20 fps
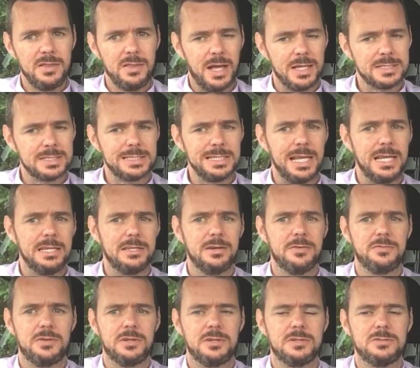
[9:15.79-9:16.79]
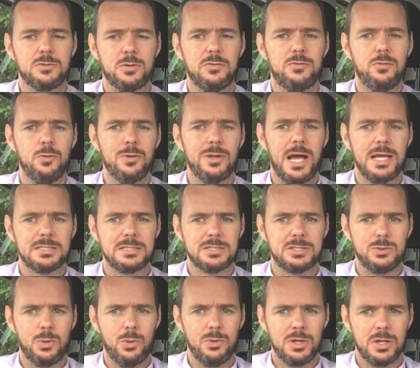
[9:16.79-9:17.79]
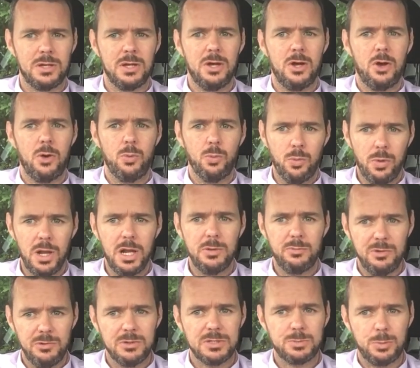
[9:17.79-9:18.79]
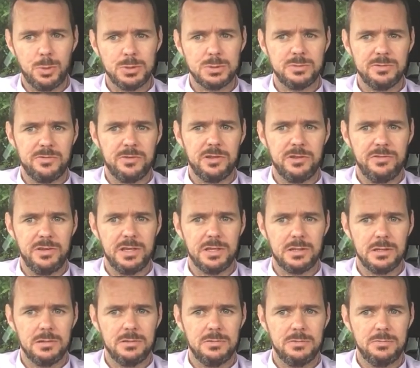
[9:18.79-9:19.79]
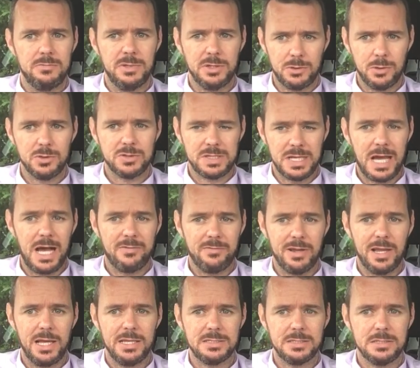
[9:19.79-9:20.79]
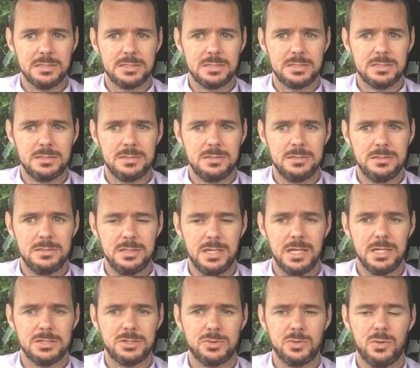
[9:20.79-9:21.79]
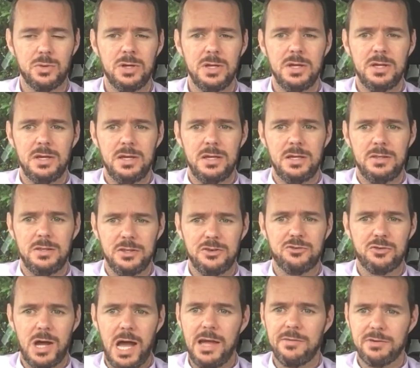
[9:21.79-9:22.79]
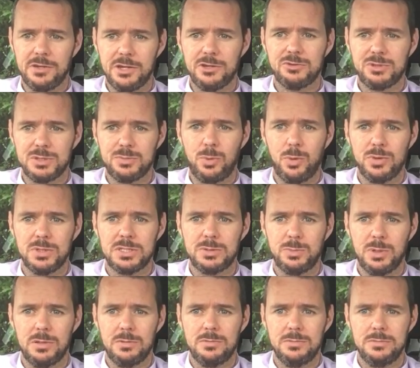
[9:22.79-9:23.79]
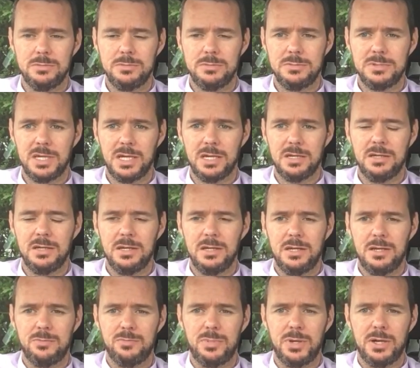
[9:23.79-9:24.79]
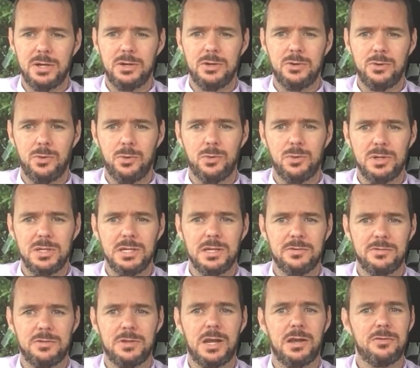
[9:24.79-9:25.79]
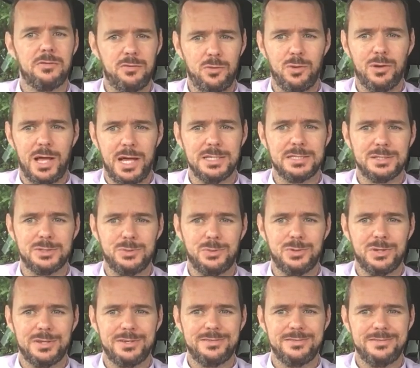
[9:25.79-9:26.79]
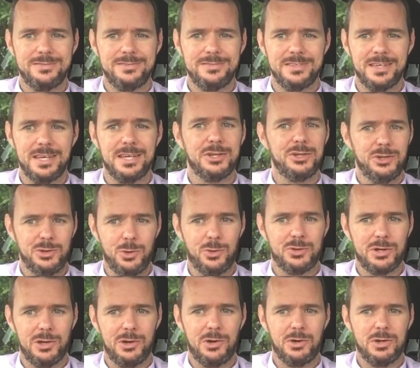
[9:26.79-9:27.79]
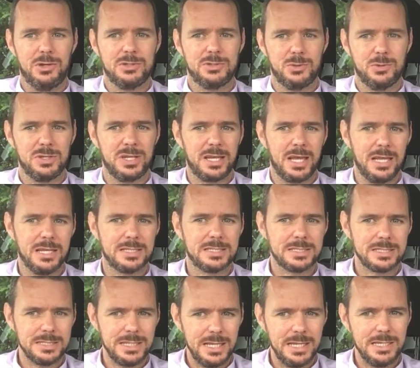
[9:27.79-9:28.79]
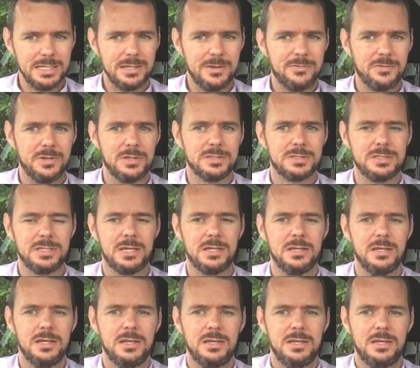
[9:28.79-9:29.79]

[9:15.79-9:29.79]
that's slightly different. So a full license holder will be responsible for the vehicle because they have a license. Yeah, so the driver is responsible. Yeah, but only if they're a full license holder. Yeah, not a learner. So again, a slight difference there.